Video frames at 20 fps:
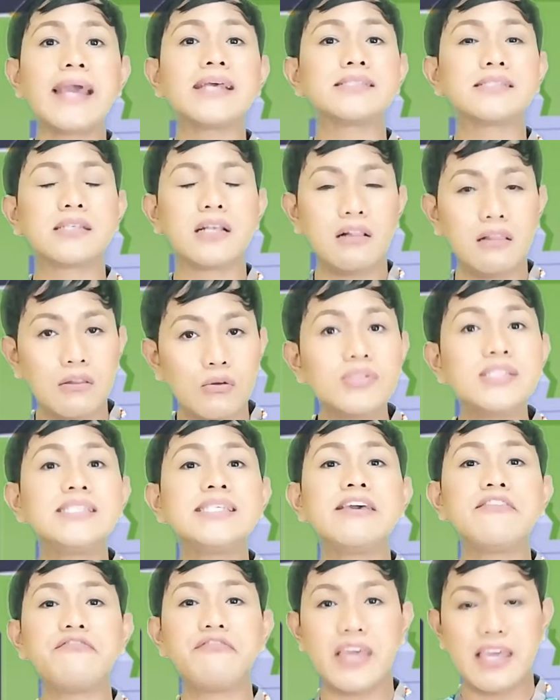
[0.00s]

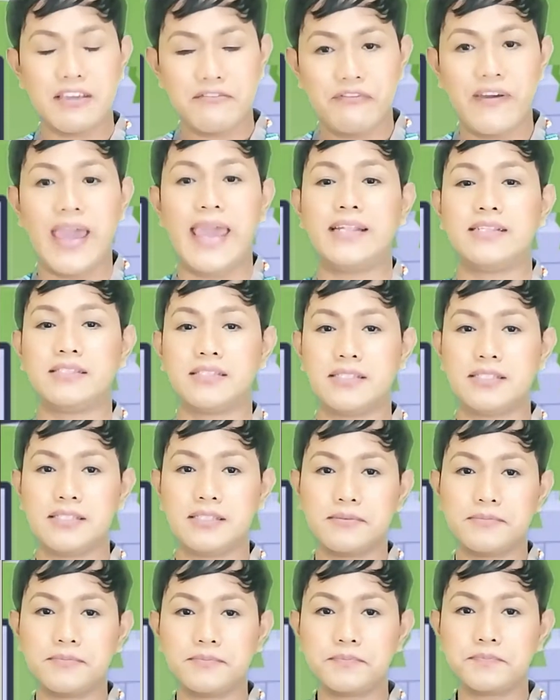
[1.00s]
exclusive
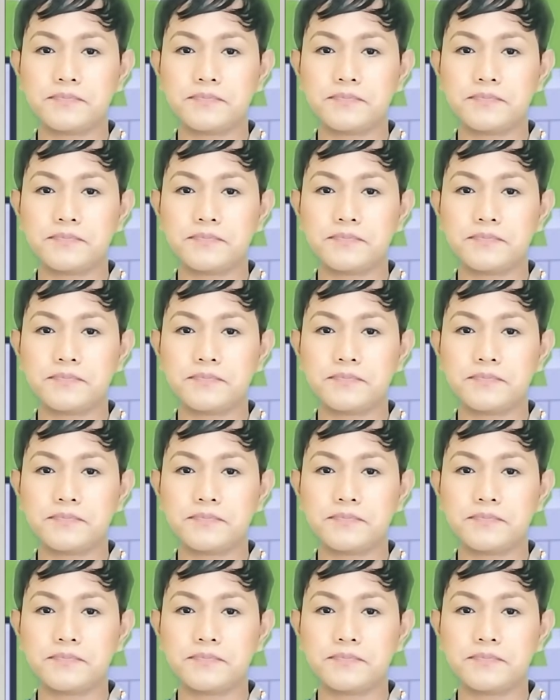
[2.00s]
events.